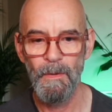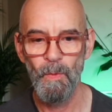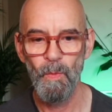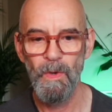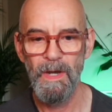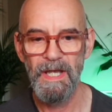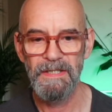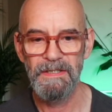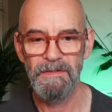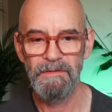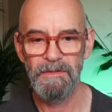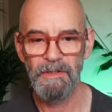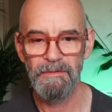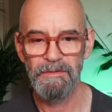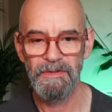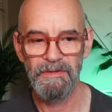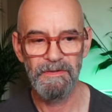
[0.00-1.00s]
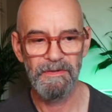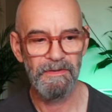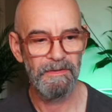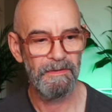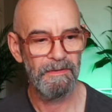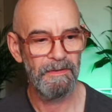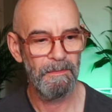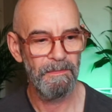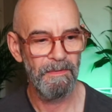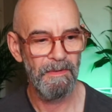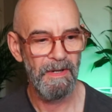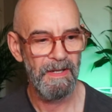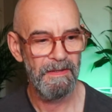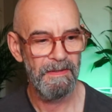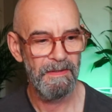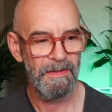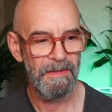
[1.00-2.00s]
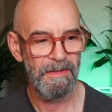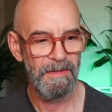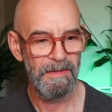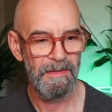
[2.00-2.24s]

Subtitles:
Where do you notice the breath?